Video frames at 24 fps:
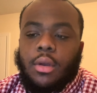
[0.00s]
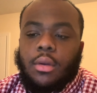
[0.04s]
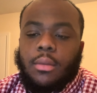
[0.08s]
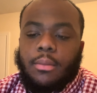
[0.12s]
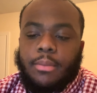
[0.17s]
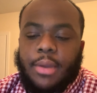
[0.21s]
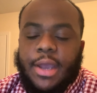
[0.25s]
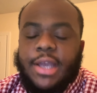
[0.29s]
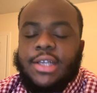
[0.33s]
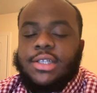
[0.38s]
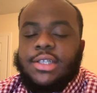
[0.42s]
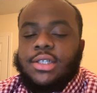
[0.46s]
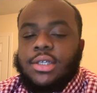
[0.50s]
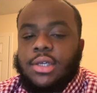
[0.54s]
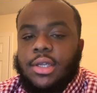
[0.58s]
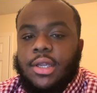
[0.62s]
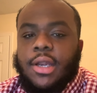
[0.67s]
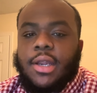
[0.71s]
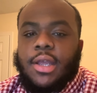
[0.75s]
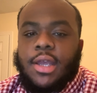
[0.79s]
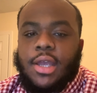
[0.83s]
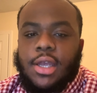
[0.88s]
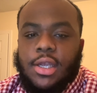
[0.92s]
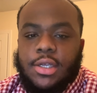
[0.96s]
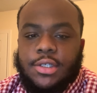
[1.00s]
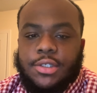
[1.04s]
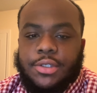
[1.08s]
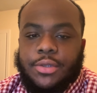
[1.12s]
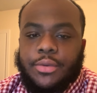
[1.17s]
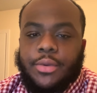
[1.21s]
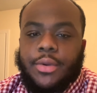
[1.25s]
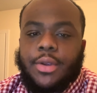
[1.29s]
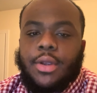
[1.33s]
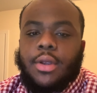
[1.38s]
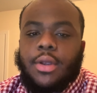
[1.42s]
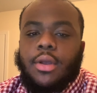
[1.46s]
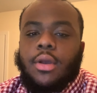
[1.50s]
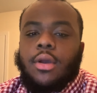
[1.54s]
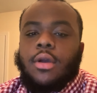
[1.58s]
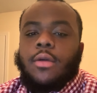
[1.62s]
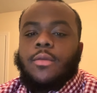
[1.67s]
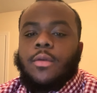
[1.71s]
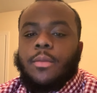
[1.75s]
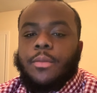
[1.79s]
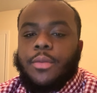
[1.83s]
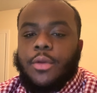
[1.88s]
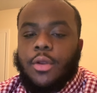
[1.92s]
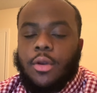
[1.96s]
basically the history of
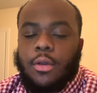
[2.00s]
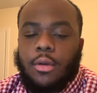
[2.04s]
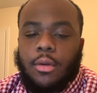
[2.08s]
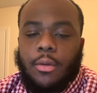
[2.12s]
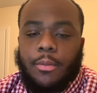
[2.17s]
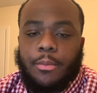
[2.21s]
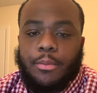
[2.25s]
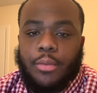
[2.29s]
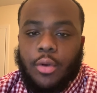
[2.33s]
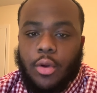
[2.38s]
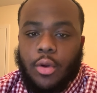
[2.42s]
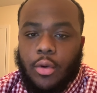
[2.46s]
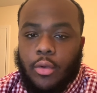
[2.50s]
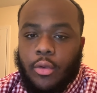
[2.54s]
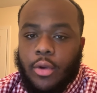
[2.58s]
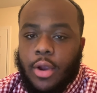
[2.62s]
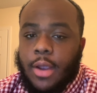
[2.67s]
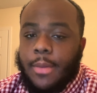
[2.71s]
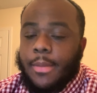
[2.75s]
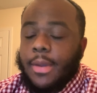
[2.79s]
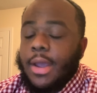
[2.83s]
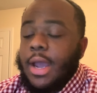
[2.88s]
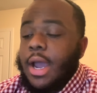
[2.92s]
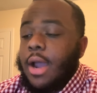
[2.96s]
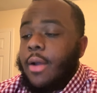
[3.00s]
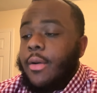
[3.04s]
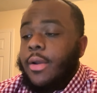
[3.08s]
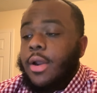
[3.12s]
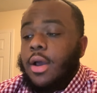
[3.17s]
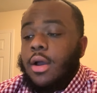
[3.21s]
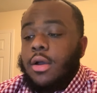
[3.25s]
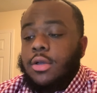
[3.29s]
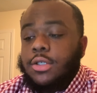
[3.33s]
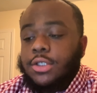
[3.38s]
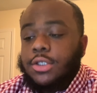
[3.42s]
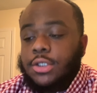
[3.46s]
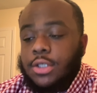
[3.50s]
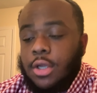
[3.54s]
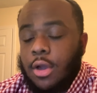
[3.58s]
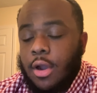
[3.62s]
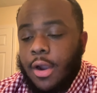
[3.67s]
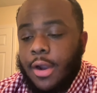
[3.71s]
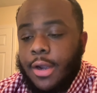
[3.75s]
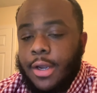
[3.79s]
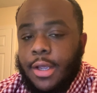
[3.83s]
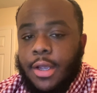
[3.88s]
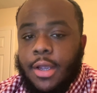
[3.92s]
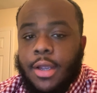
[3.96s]
computer programming, how it all
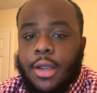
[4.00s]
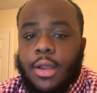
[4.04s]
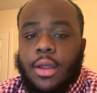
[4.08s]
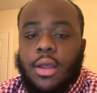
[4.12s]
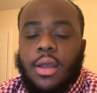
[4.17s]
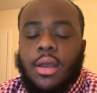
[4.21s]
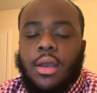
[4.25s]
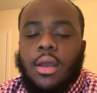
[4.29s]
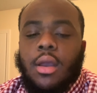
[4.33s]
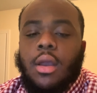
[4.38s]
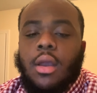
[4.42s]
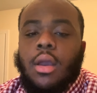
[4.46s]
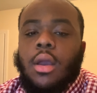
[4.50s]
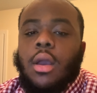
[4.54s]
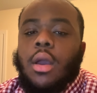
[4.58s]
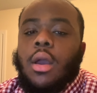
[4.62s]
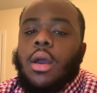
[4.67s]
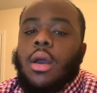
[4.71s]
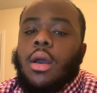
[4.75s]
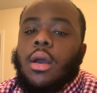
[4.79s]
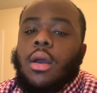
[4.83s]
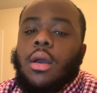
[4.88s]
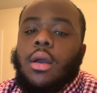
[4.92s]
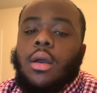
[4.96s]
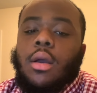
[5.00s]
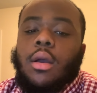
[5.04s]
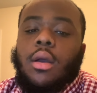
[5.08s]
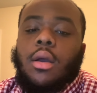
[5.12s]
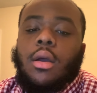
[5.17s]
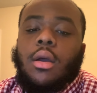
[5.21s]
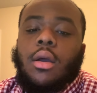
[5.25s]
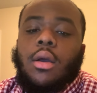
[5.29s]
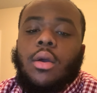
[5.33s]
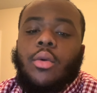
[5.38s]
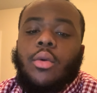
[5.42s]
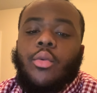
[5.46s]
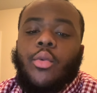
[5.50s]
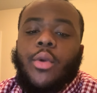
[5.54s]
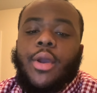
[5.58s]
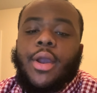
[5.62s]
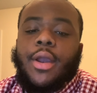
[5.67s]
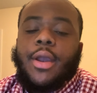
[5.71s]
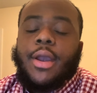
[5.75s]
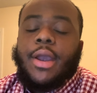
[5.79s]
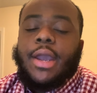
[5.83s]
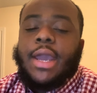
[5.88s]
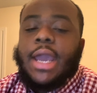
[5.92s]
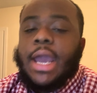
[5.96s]
started,
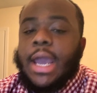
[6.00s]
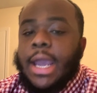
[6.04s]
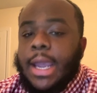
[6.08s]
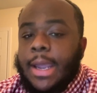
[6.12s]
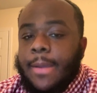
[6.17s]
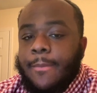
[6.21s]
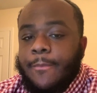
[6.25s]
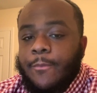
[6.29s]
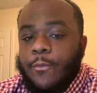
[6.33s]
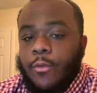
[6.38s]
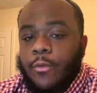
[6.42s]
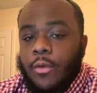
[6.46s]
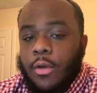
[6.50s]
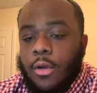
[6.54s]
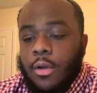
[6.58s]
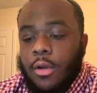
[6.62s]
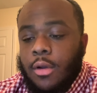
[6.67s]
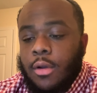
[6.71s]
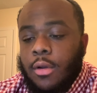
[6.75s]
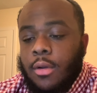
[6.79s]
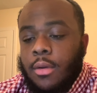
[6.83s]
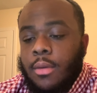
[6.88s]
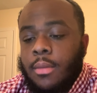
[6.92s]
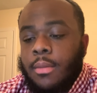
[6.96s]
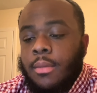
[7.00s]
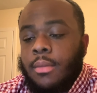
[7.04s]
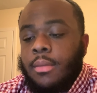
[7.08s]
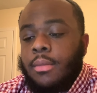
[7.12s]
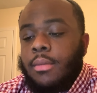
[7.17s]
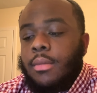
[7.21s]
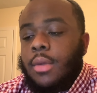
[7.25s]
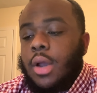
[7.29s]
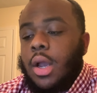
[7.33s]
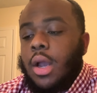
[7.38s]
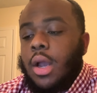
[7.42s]
where it came from,